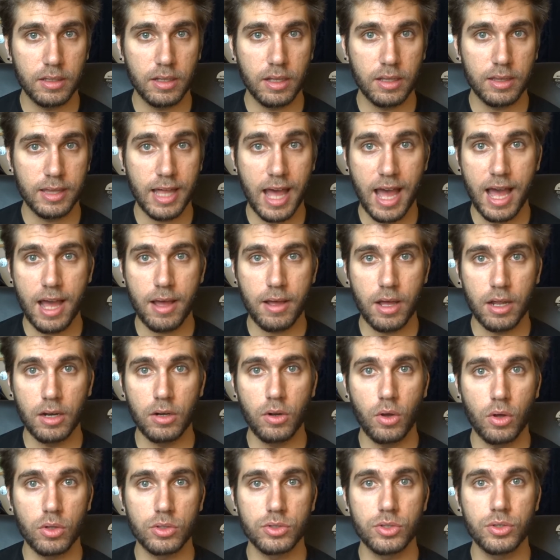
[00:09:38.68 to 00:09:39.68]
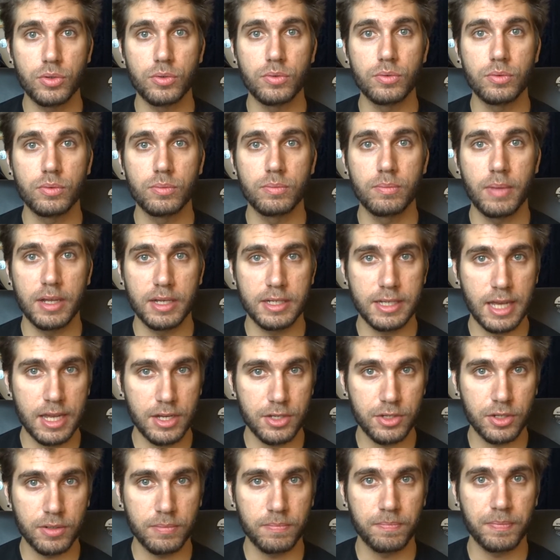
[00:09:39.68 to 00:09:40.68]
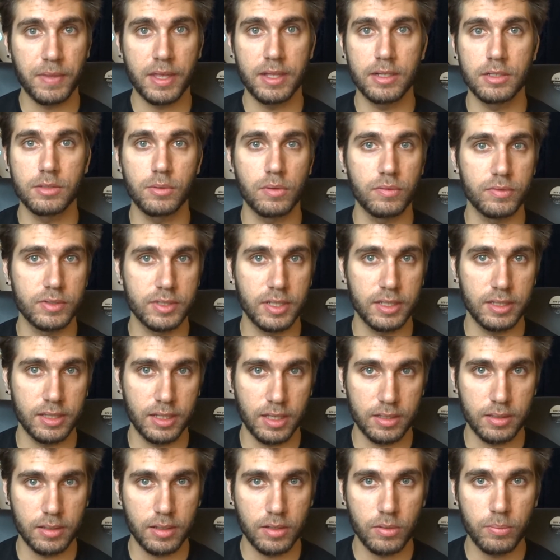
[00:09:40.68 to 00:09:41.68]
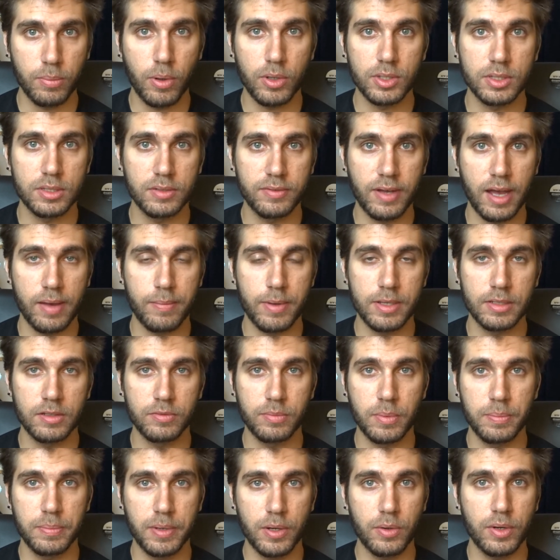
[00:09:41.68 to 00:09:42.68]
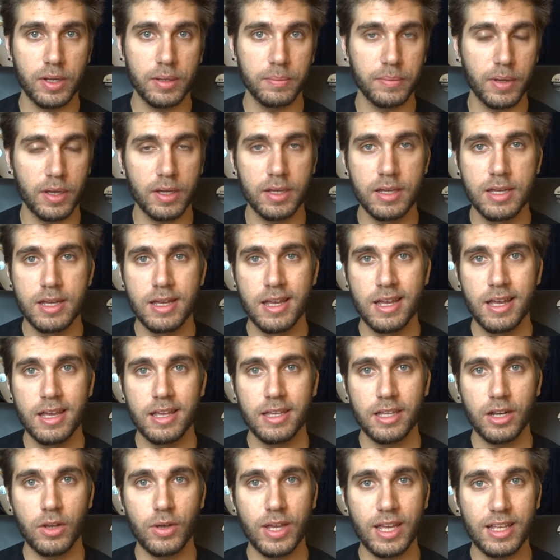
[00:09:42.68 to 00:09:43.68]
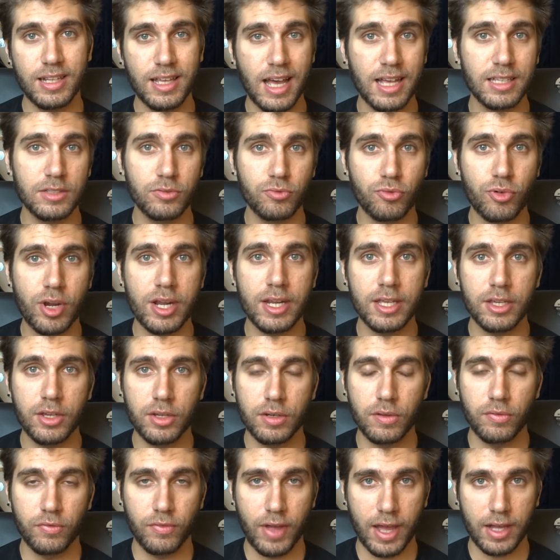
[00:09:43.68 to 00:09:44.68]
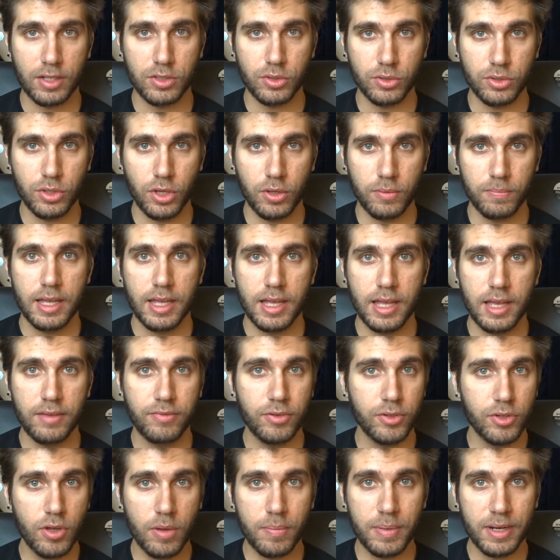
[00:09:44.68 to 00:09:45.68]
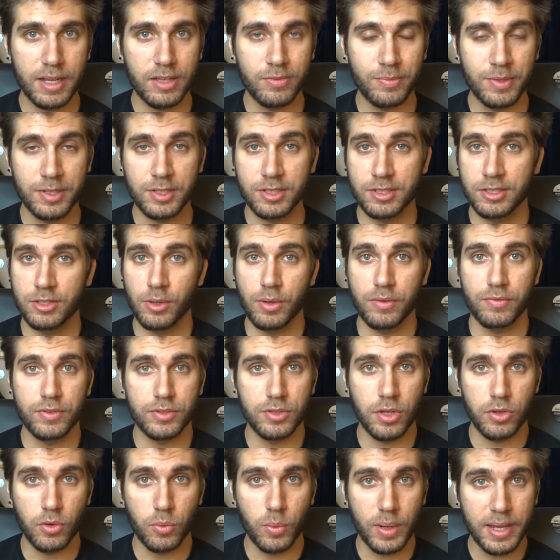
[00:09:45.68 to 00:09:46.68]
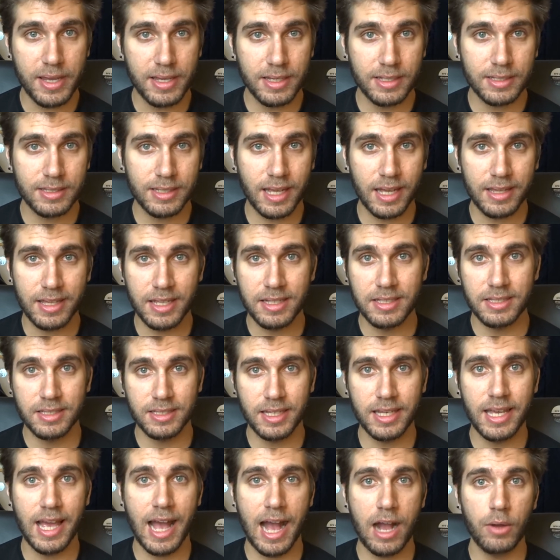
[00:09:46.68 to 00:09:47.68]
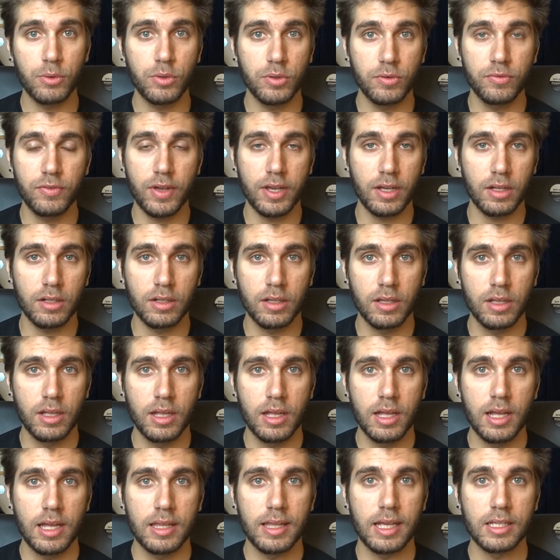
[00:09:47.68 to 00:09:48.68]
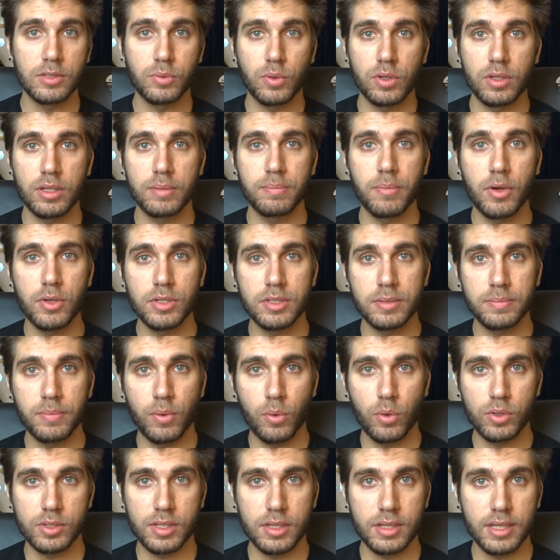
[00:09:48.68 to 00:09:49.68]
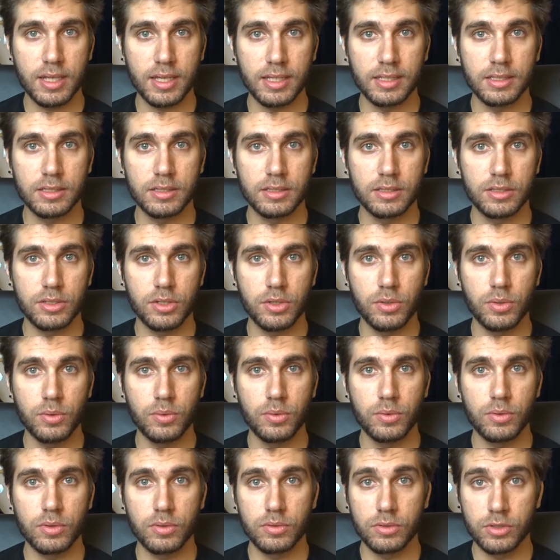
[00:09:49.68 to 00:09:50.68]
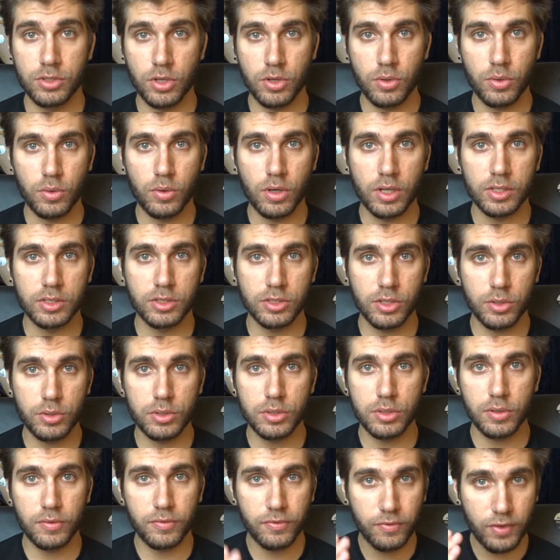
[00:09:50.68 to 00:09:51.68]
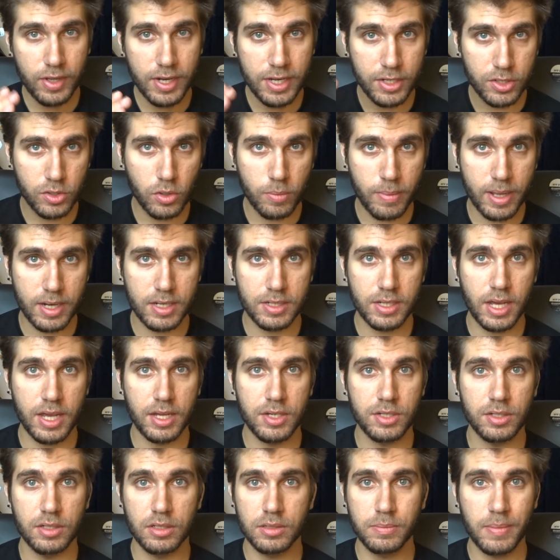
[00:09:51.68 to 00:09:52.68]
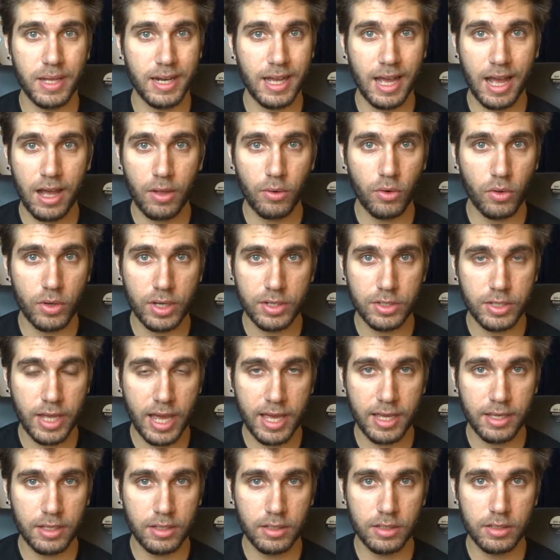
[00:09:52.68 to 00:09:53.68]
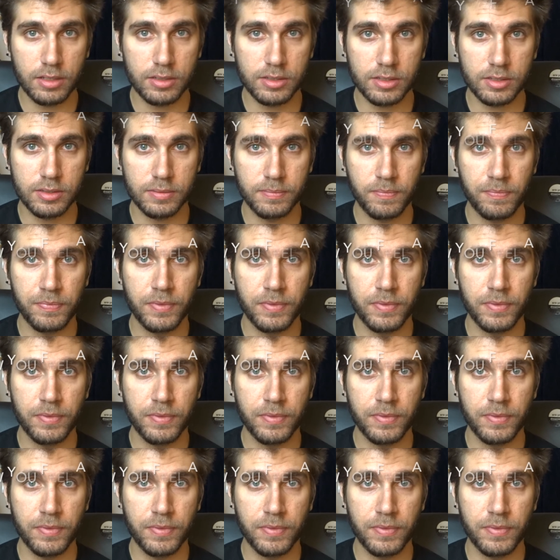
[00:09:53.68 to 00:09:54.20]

that a lot to meditation and to obviously the other positive habits I've been building. But you know, it has a really good effect on you. If you don't believe me, just do it for 2 weeks and then see how you feel. That's one of the most important things to do. As soon as you finish your meditation, it doesn't matter how long it takes,